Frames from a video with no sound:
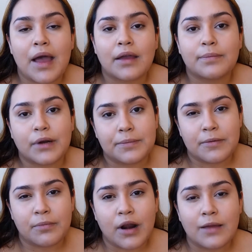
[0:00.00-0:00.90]
Prep and
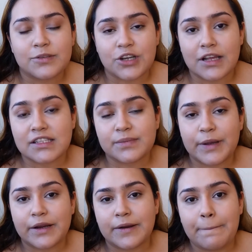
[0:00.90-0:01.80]
Prime
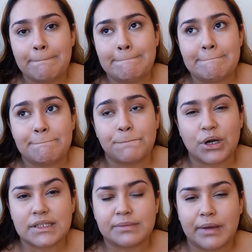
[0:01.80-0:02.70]
Transparent Pressed
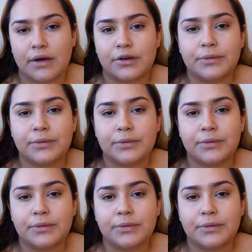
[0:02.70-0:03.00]
Powder,